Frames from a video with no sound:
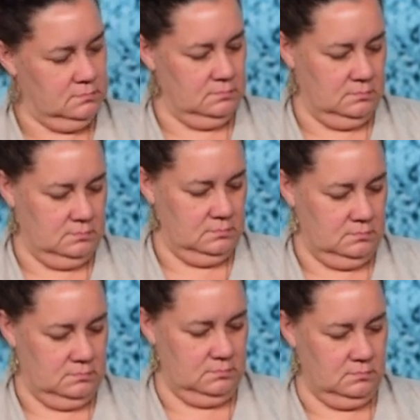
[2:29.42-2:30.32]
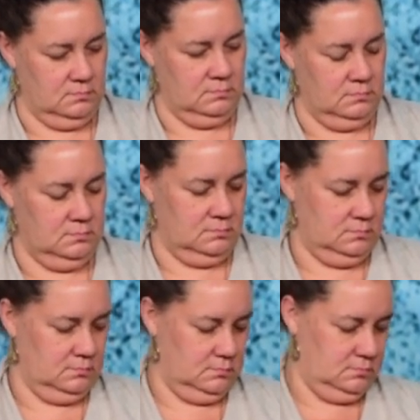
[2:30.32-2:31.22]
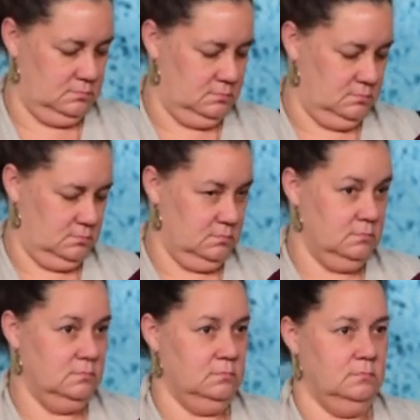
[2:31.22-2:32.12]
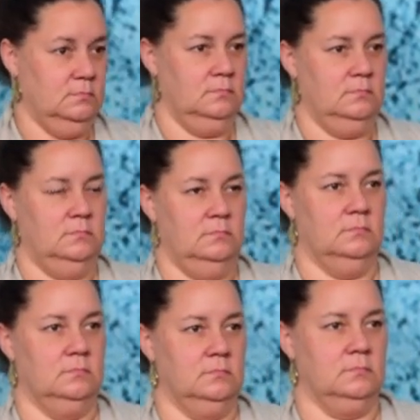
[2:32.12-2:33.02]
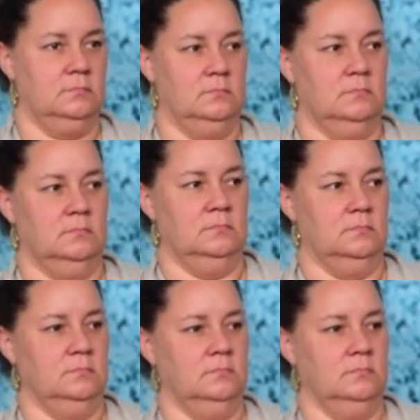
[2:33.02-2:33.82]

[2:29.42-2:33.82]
[no speech]